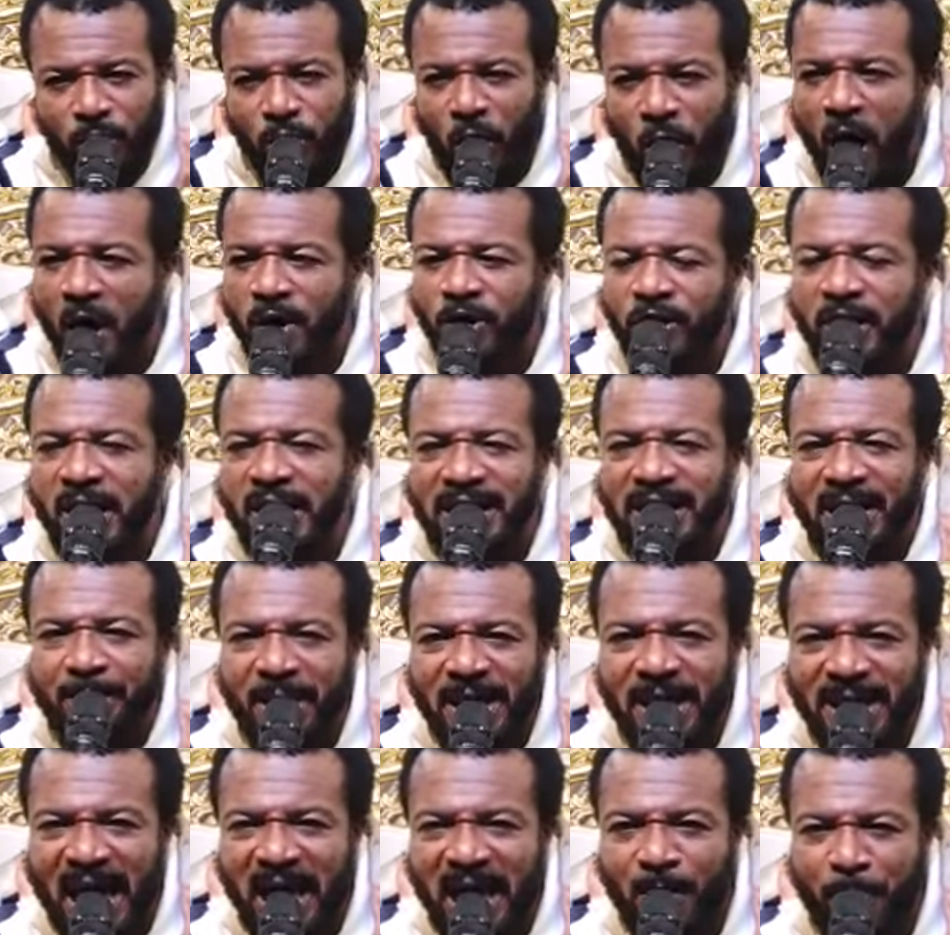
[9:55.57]
Don't
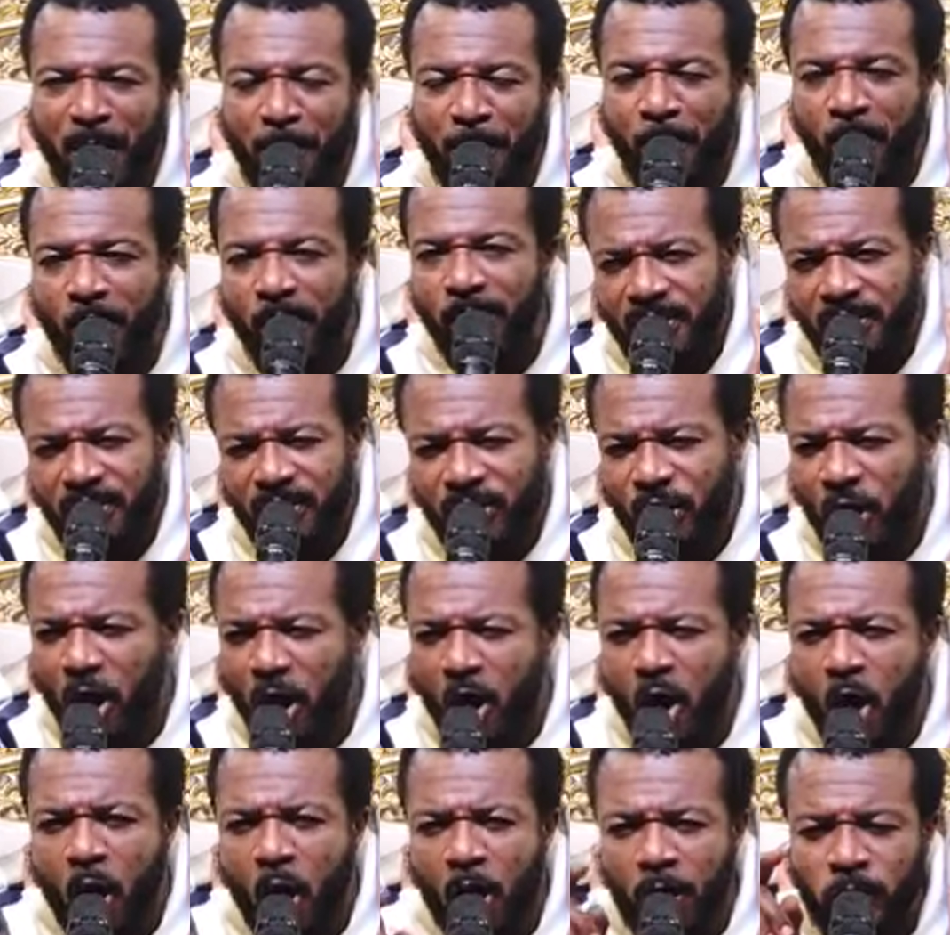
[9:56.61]
intimidate people.
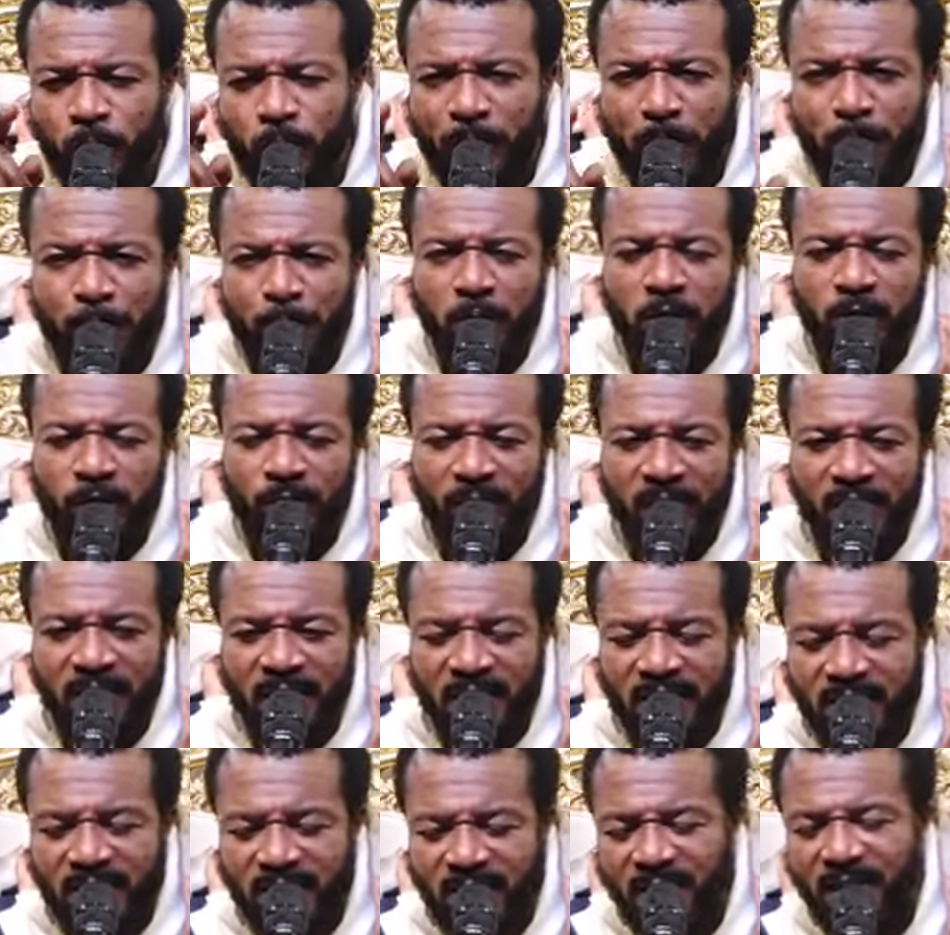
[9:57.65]
Don't hurt people's
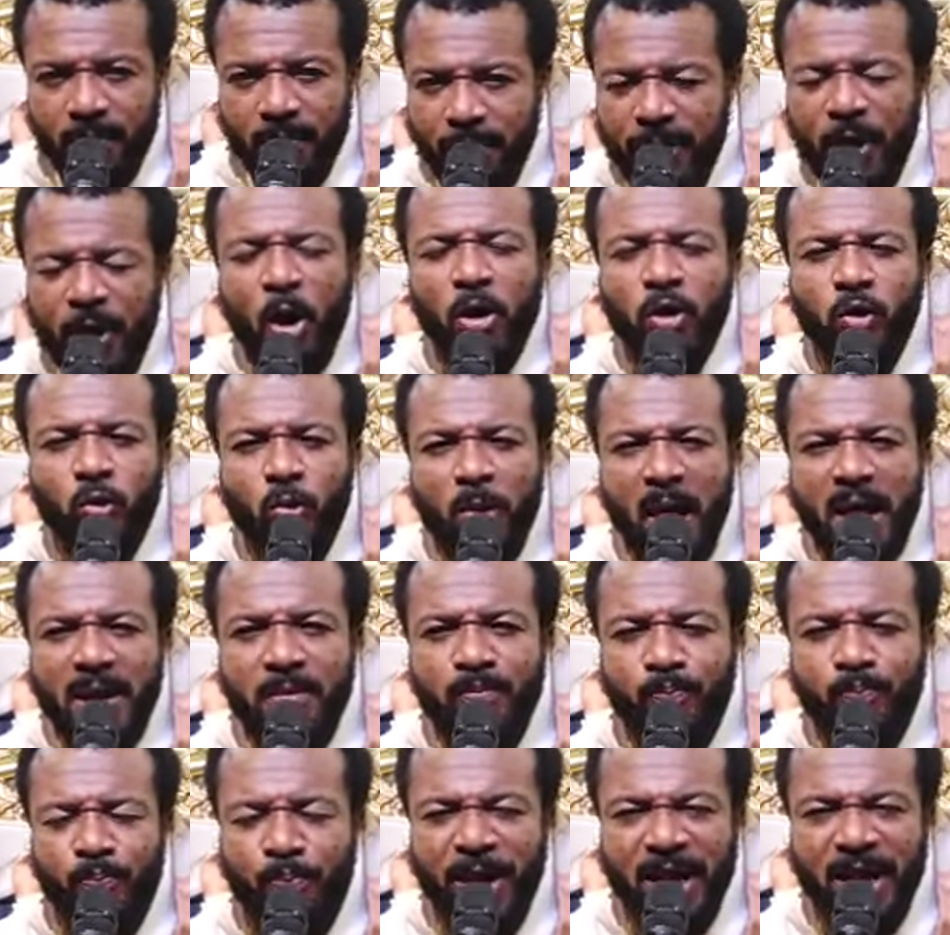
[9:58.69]
feelings. Because we are
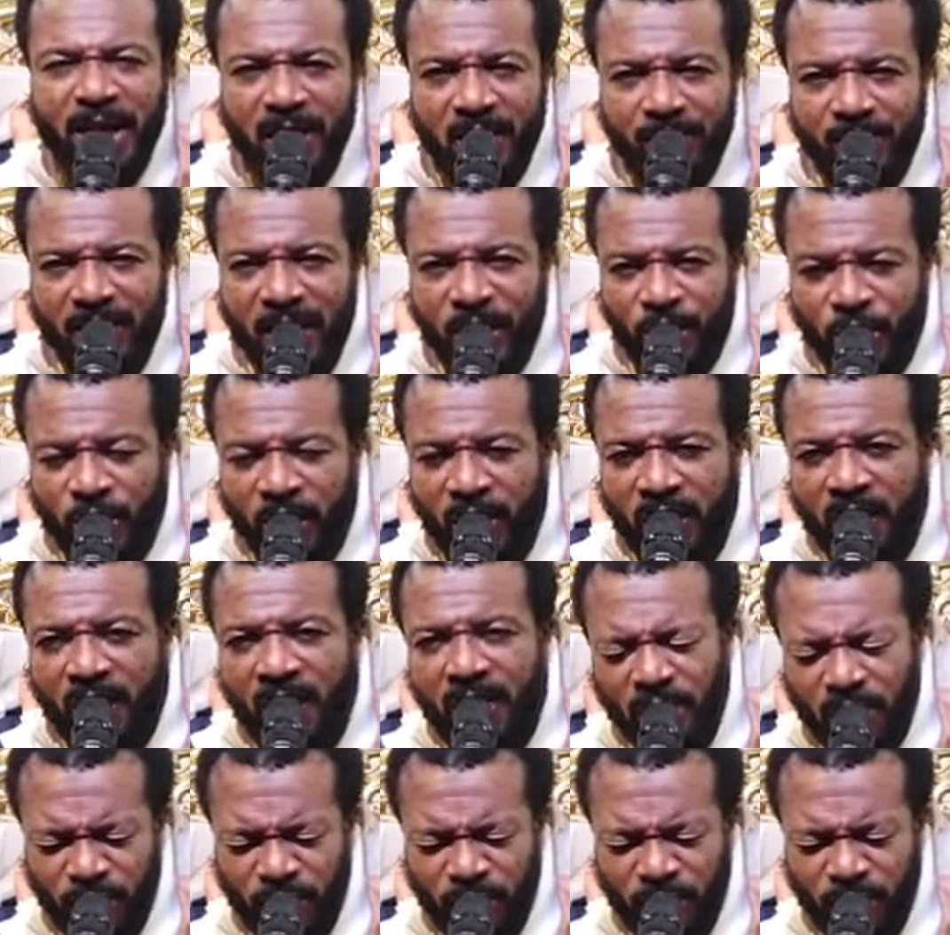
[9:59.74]
in pilgrimage here.